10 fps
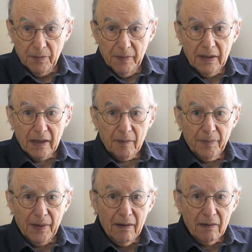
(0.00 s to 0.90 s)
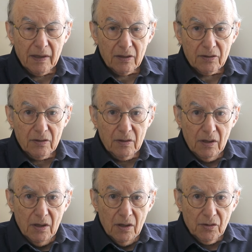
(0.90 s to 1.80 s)
to me like a parallel
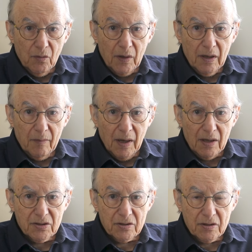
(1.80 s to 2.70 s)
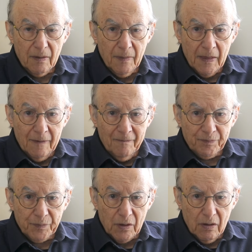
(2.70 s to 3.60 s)
to what Hamas
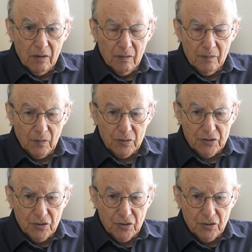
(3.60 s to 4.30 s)
was